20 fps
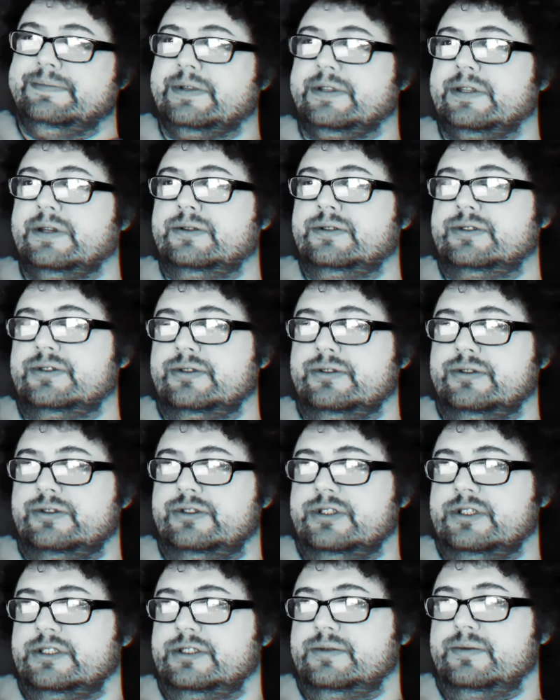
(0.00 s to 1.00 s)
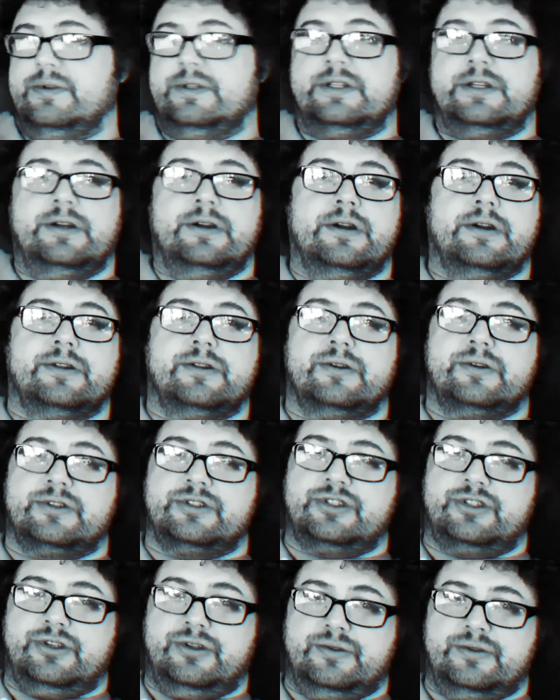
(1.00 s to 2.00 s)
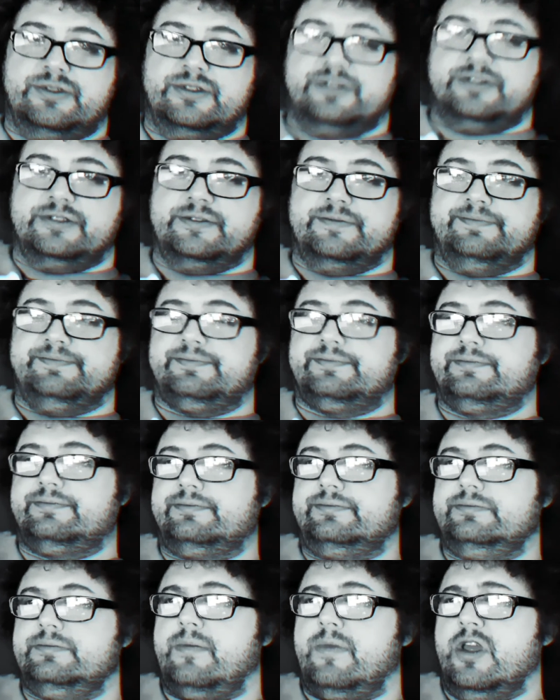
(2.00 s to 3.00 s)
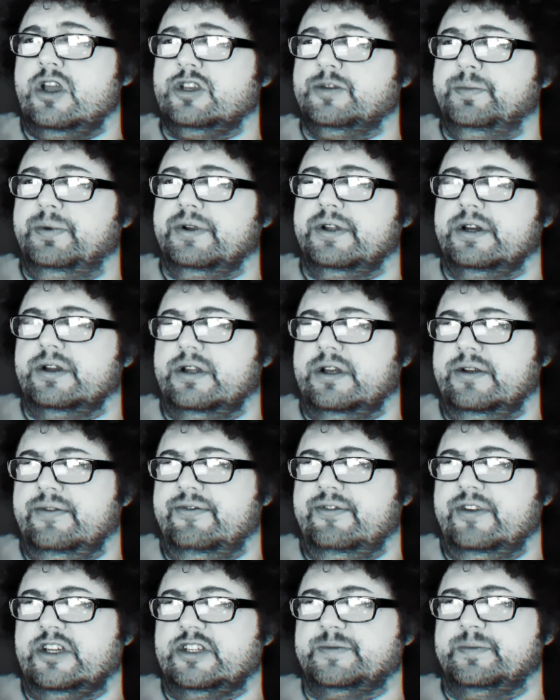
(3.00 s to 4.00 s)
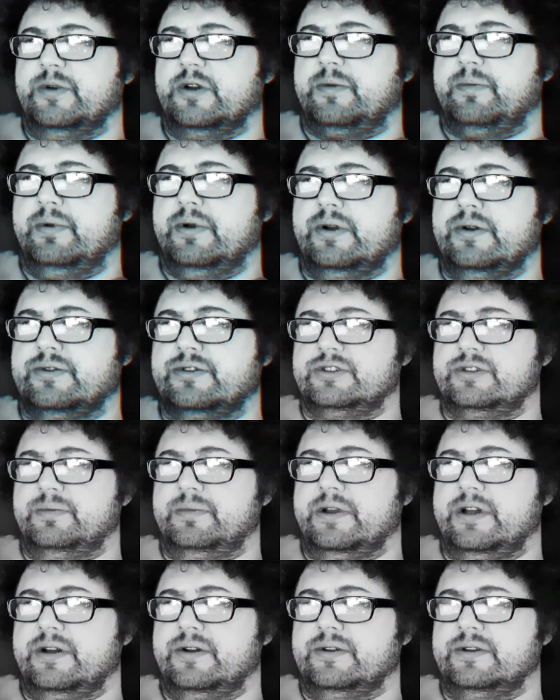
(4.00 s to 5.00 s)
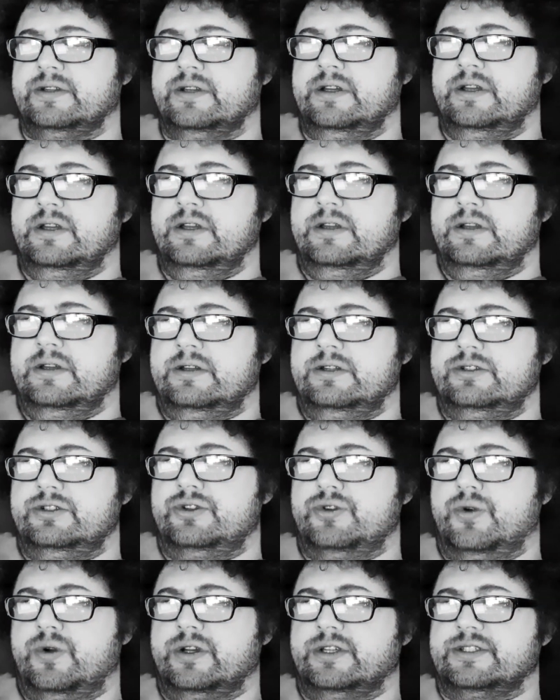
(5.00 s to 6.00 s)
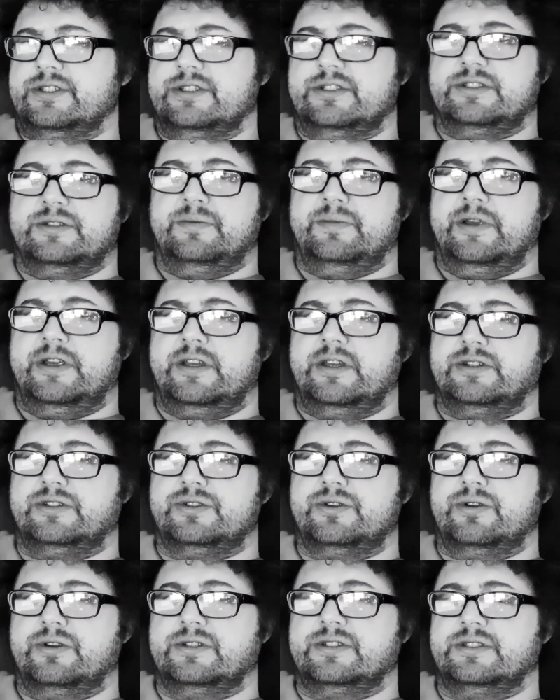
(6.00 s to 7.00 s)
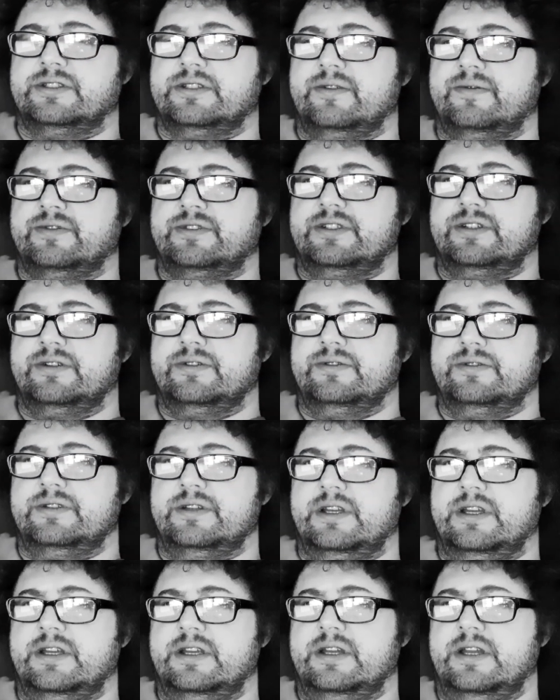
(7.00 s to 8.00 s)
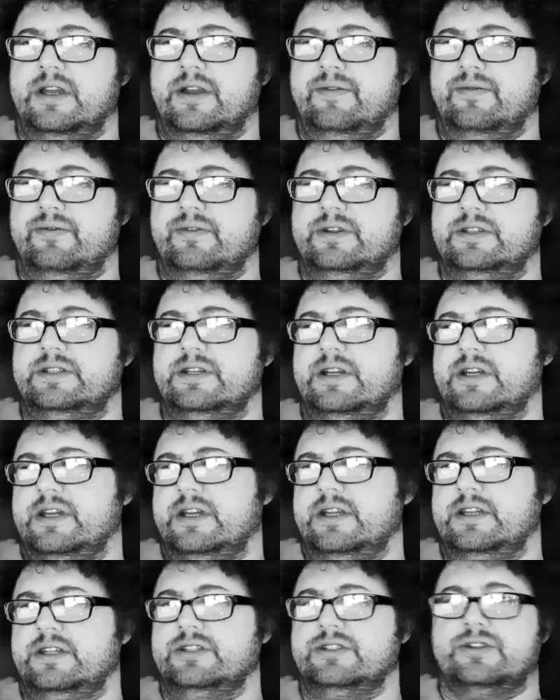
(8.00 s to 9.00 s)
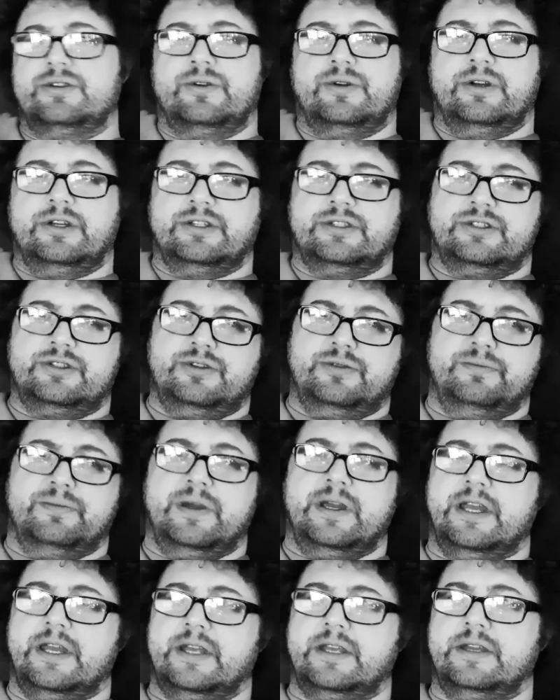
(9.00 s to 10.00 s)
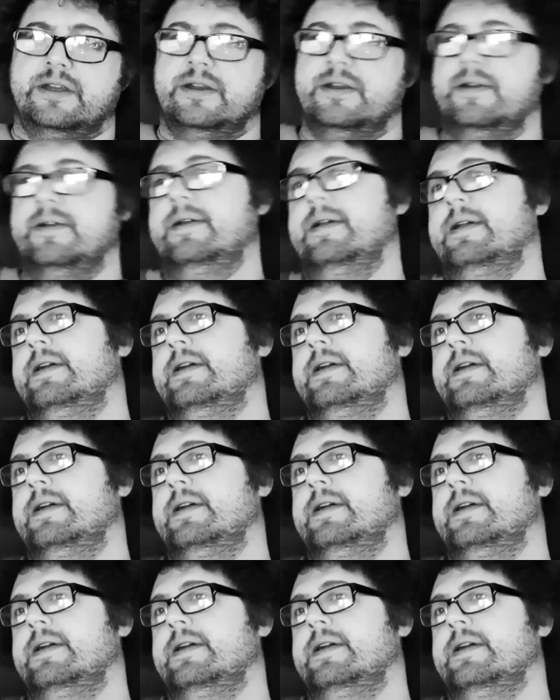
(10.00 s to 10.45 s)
but those are just what they are. They're excuses. I just put out a Facebook post about choices and making choices every single day. Every tiny choice you make